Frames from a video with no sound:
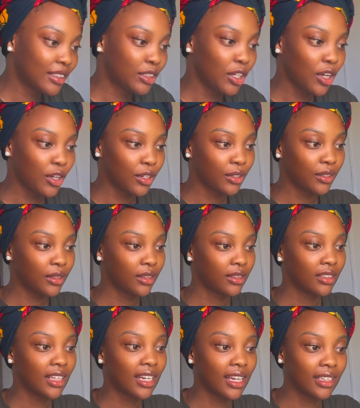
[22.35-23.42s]
So
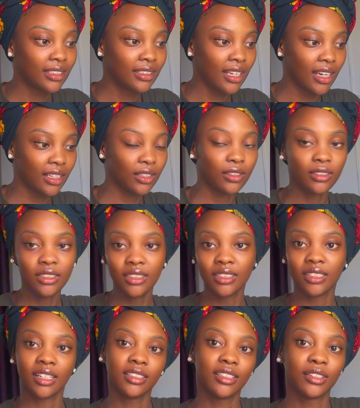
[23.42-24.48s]
like I said, on this
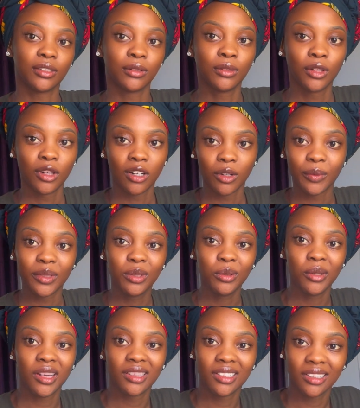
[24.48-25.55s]
channel we do
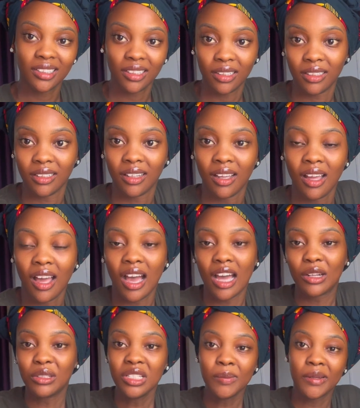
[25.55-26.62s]
anything,
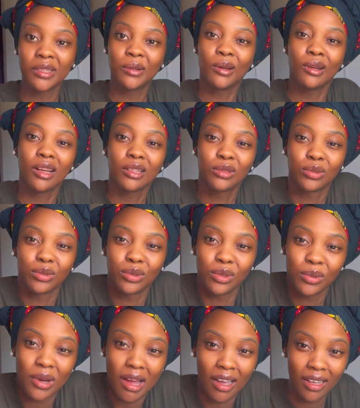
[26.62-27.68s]
and on this particular
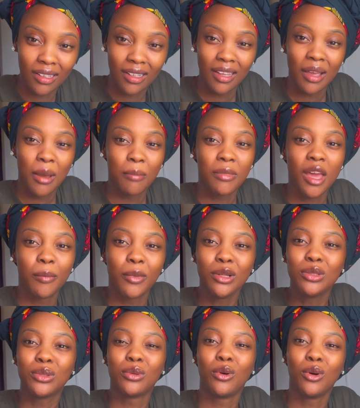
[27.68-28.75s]
tutorial, me, I'm going
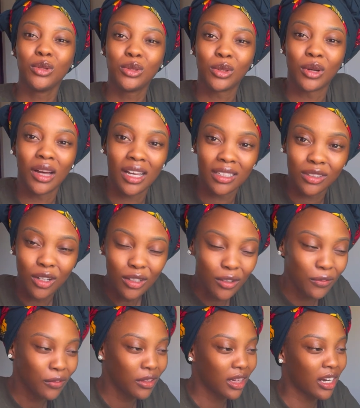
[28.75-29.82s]
to hold your hand, all
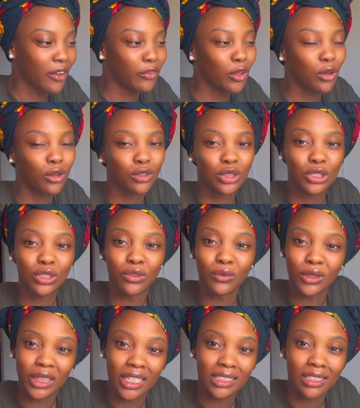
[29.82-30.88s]
of you that have not gotten your
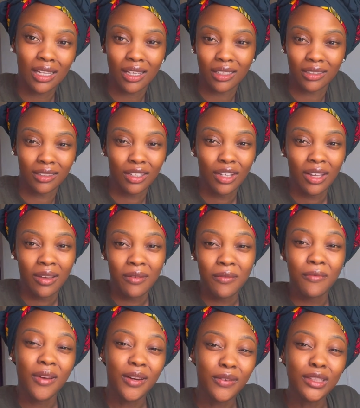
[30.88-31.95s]
voters card.
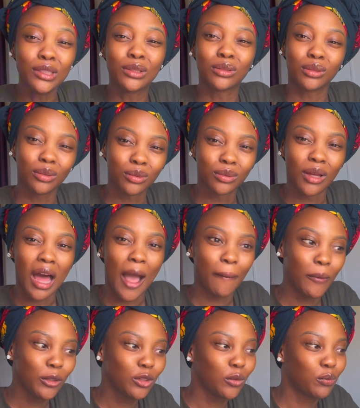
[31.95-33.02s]
Very soon I'm
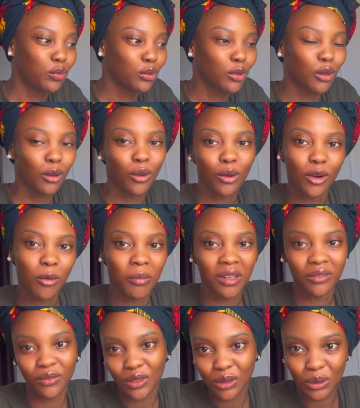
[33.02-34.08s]
going to put lock on my
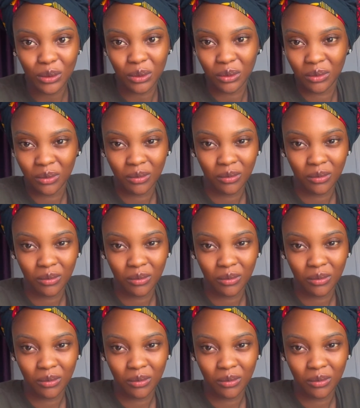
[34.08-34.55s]
video.